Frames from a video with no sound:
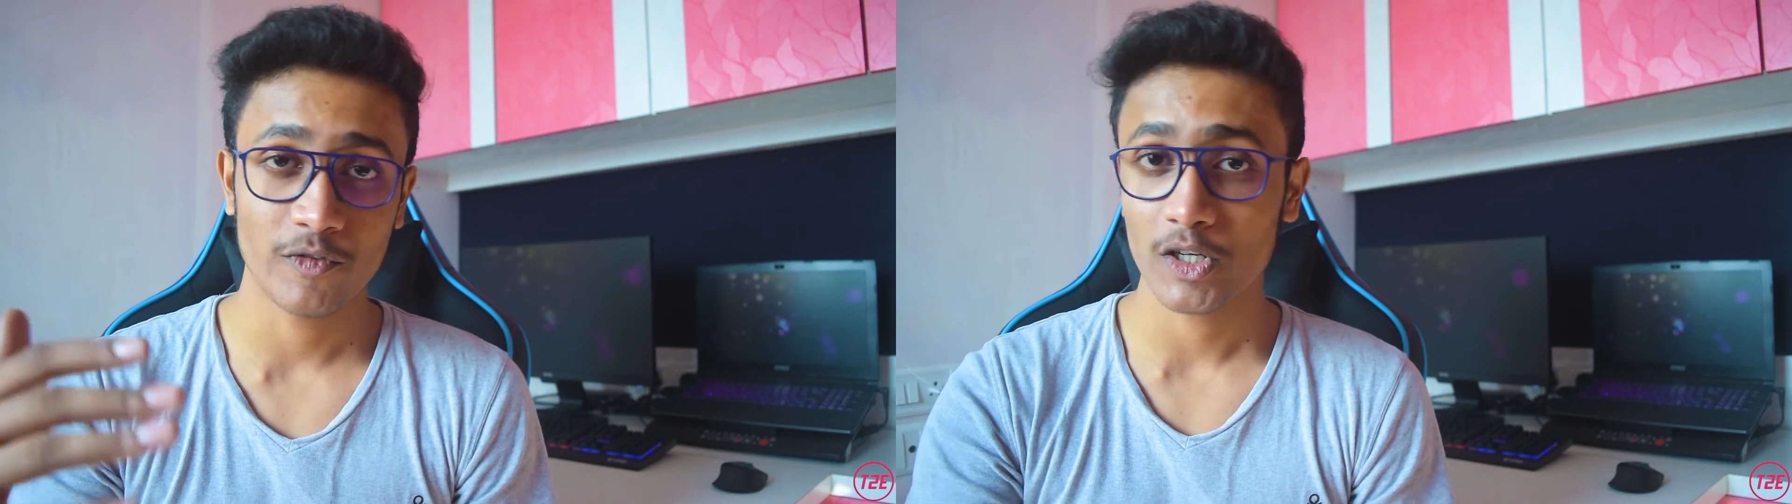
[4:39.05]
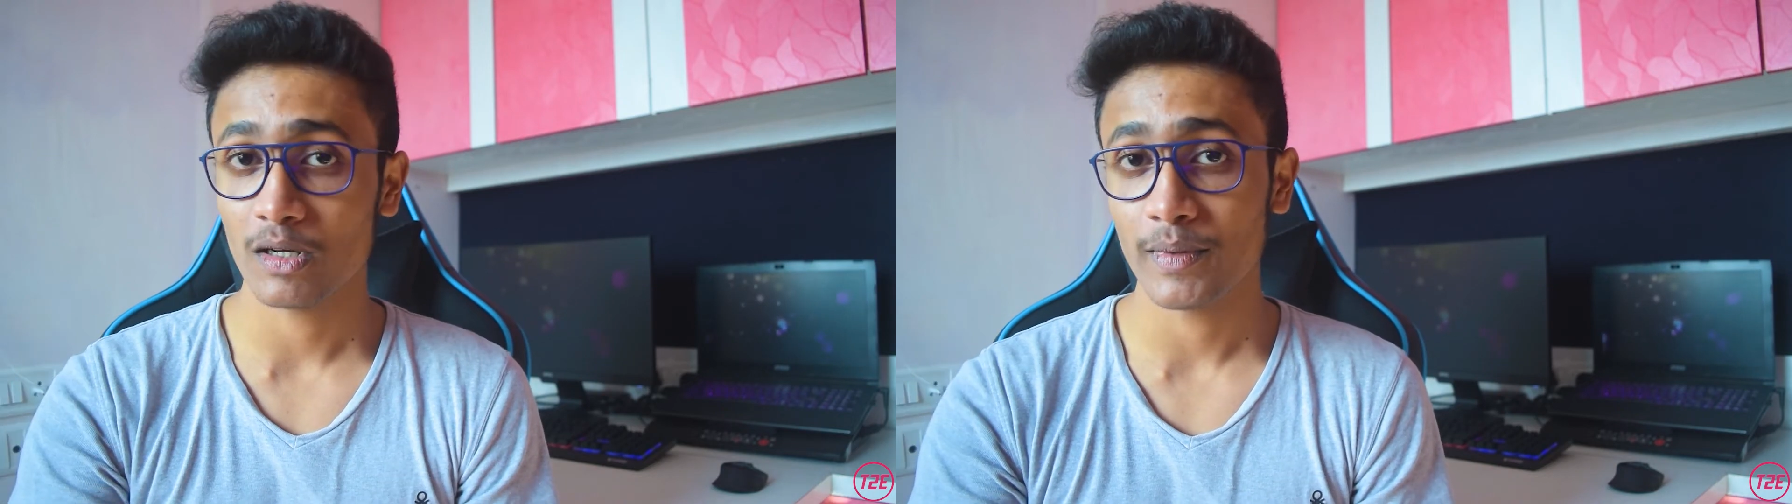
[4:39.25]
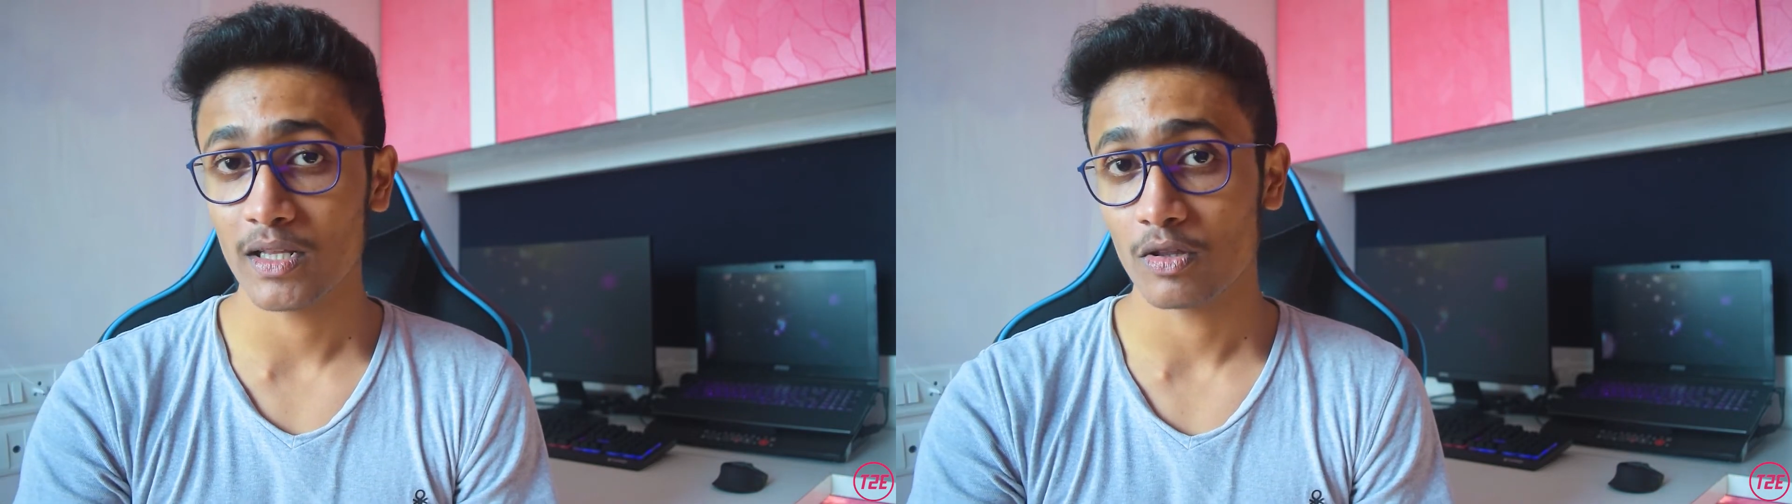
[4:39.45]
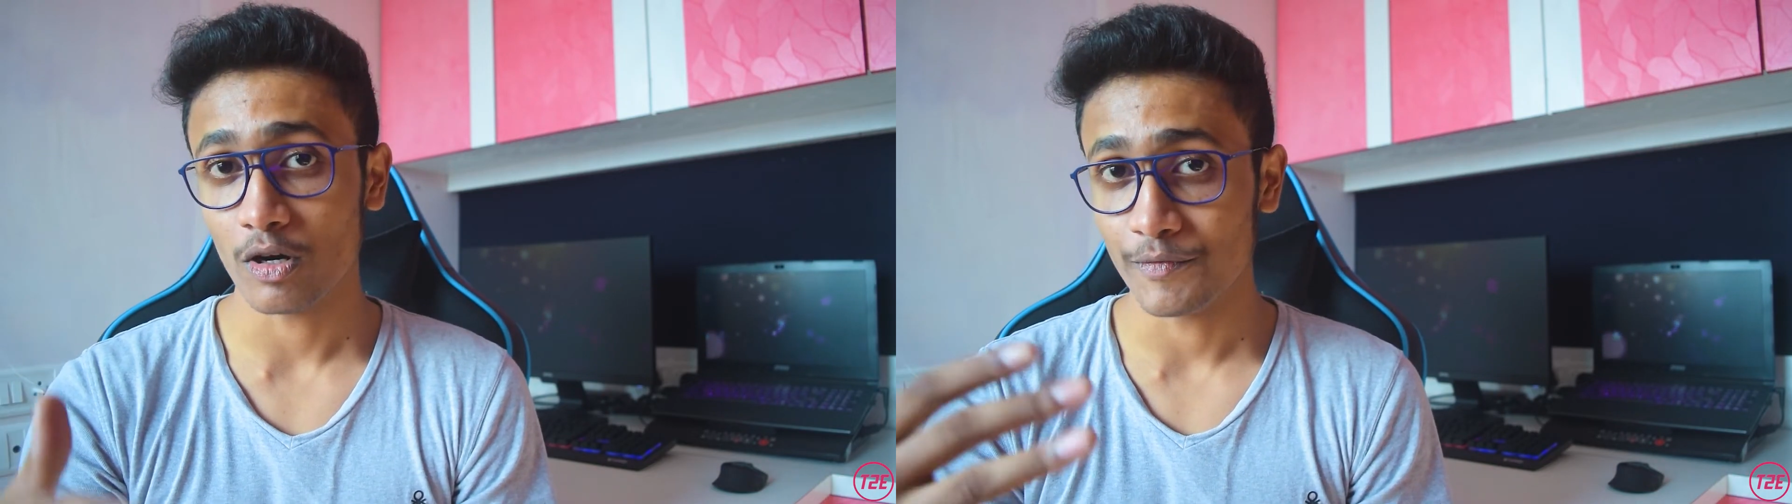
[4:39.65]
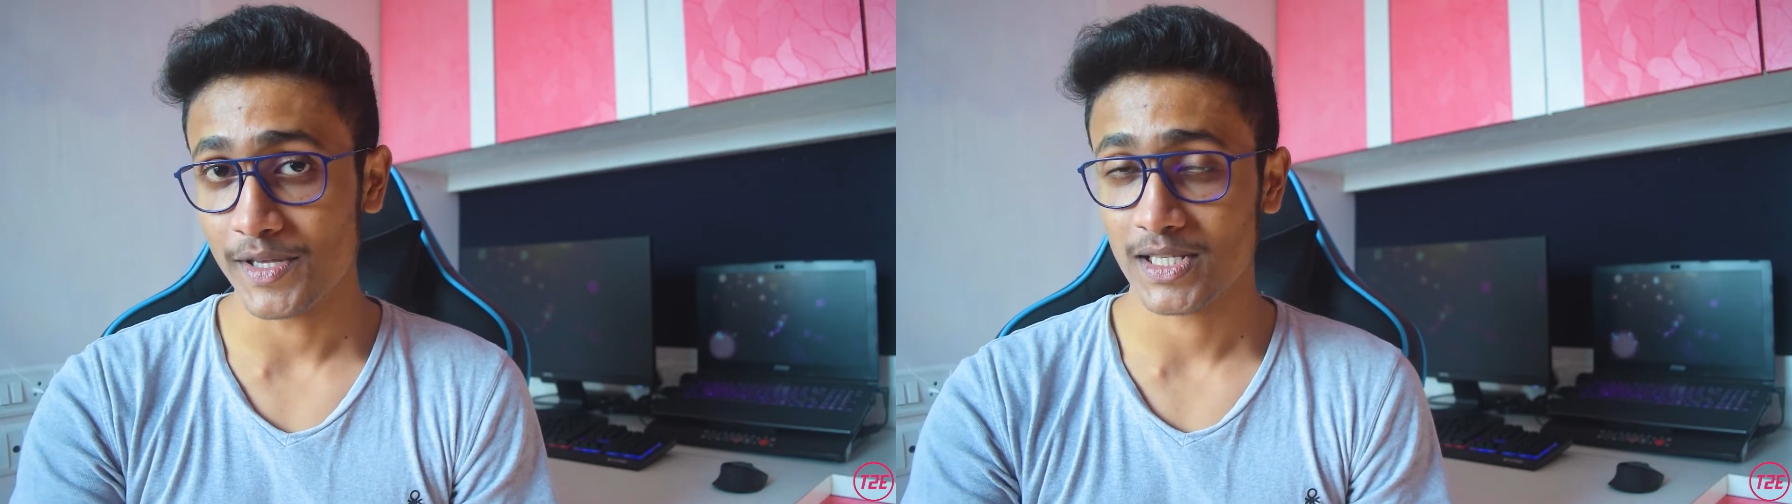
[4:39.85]
for the month
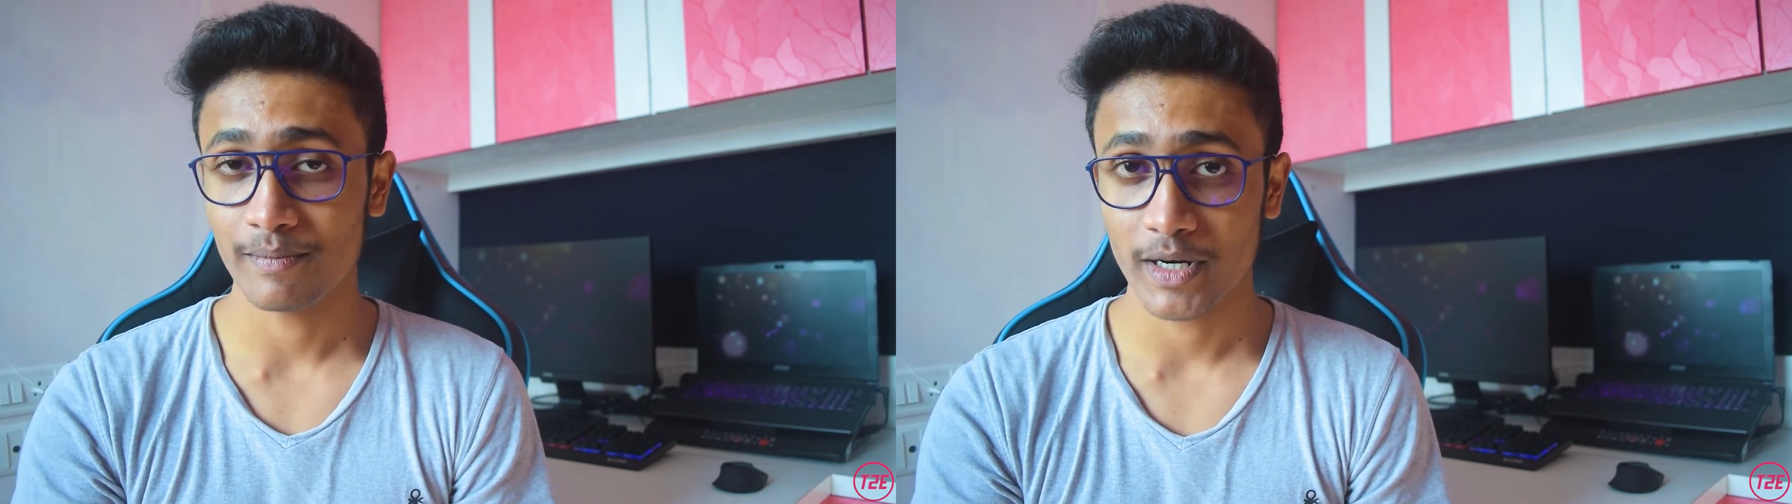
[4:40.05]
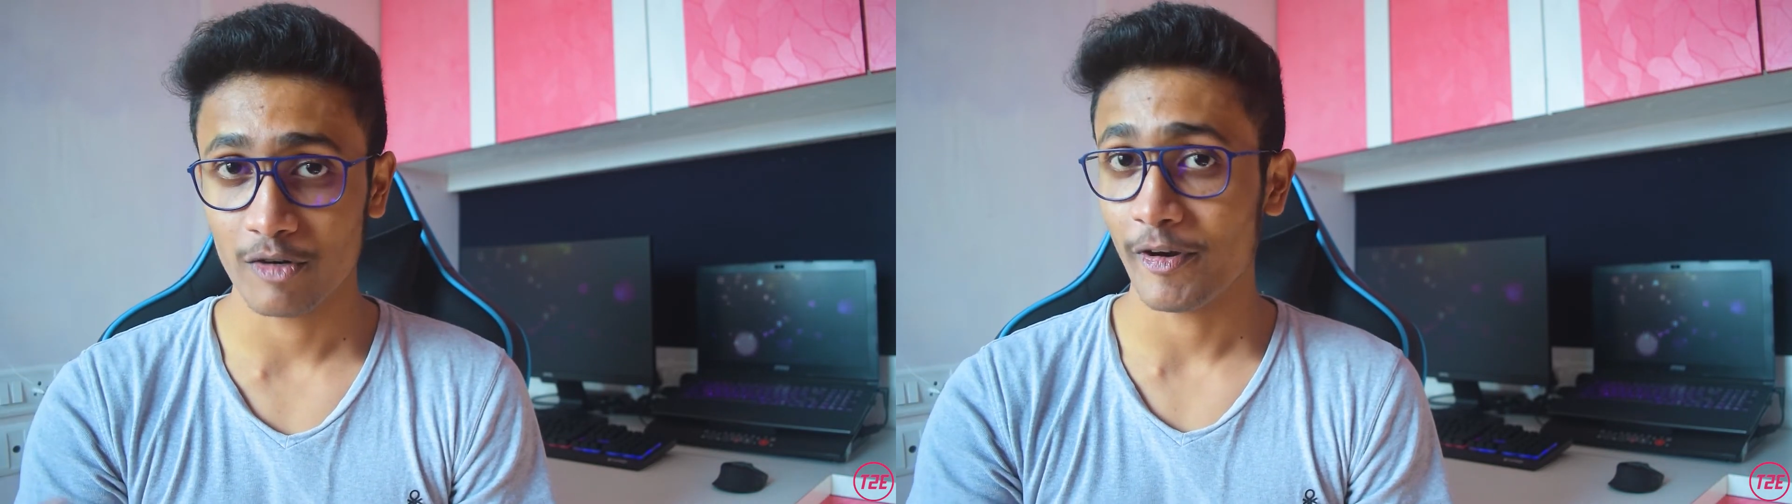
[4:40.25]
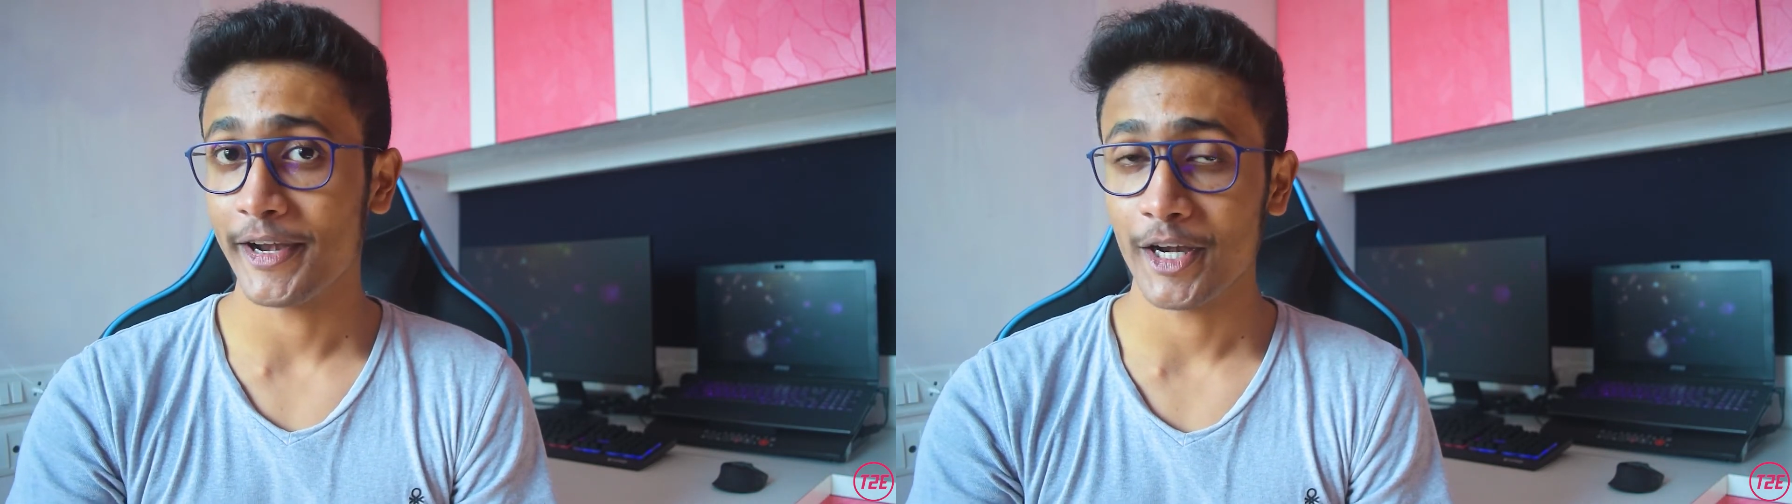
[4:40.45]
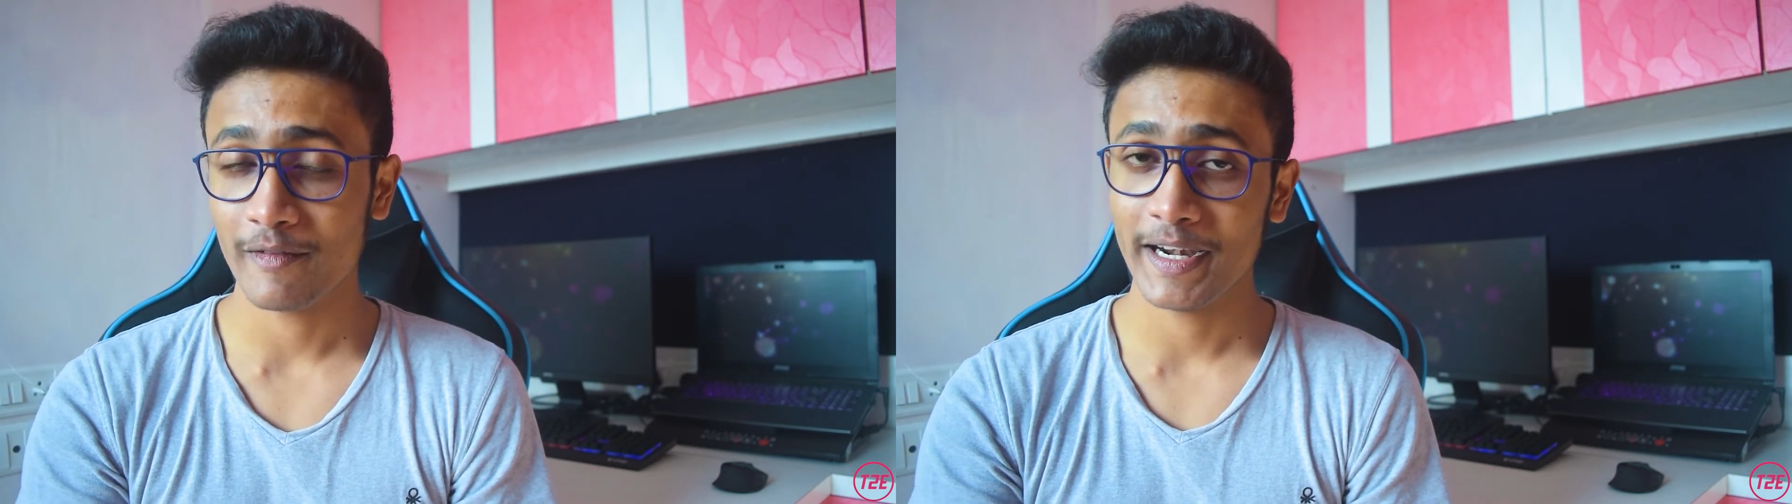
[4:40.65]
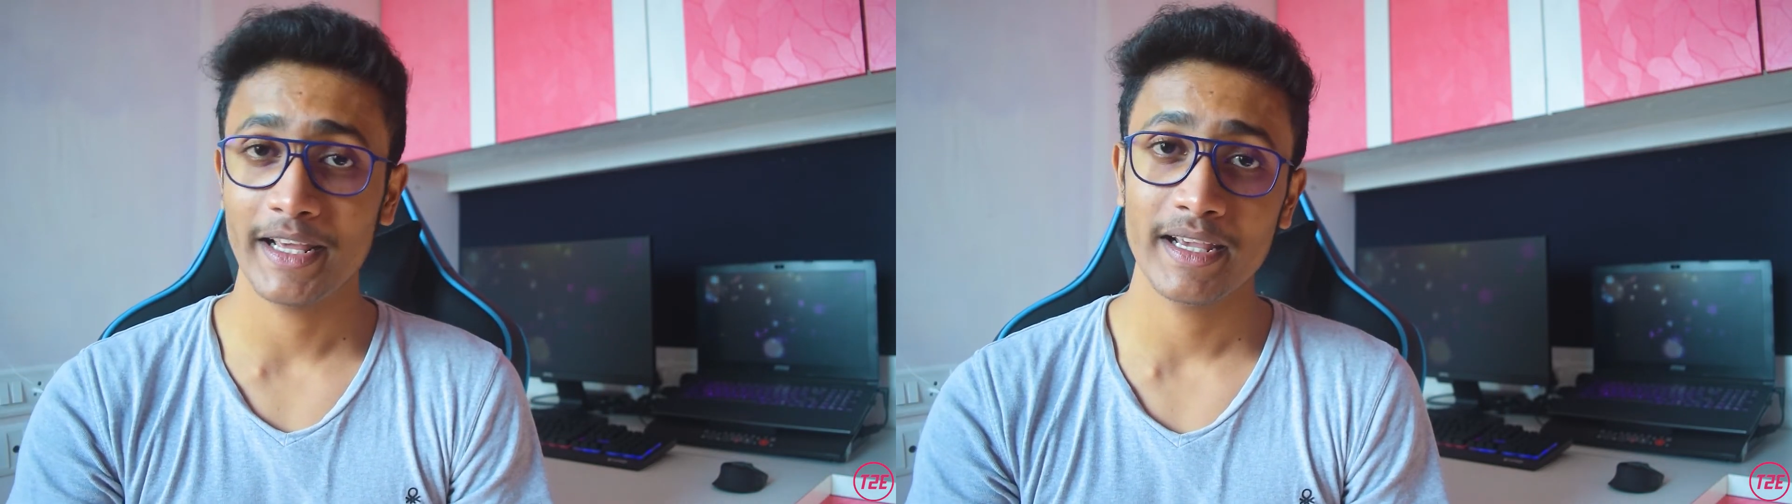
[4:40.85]
of December
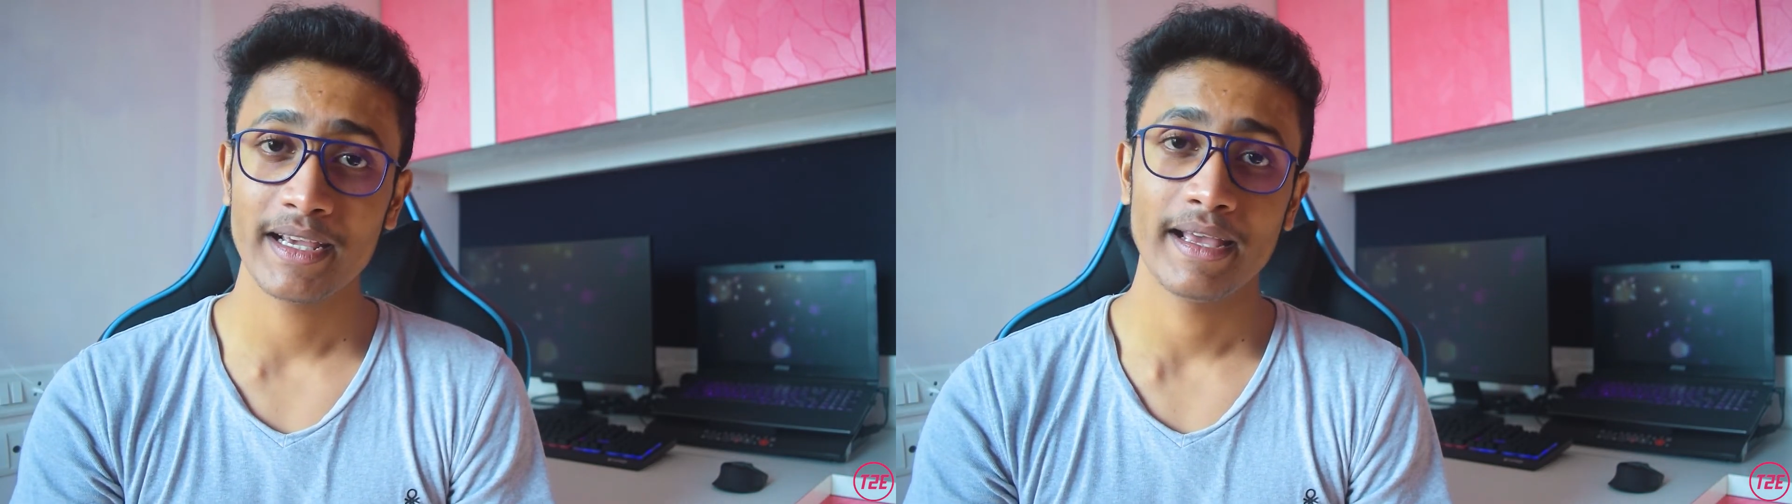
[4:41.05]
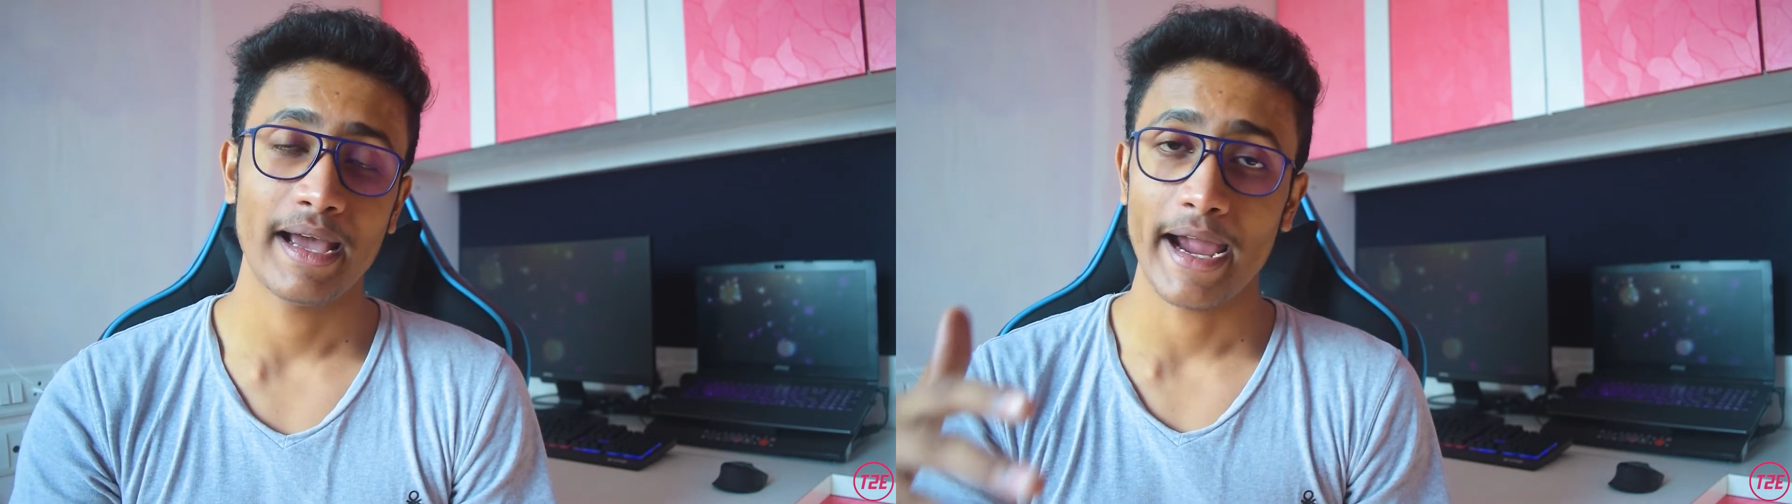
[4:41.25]
2020,